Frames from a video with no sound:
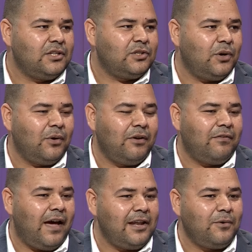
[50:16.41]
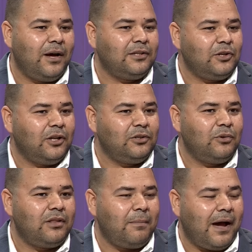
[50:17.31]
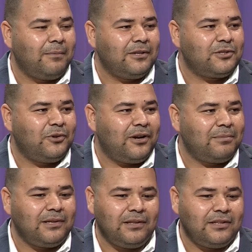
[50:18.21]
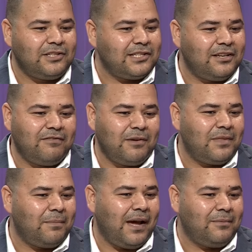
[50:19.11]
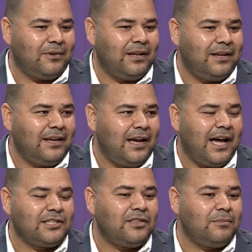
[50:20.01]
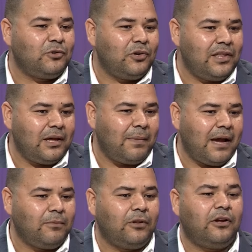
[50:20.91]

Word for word: So if anyone told you the Bible is corrupted, just give them the Bible. Ask them to read the Bible.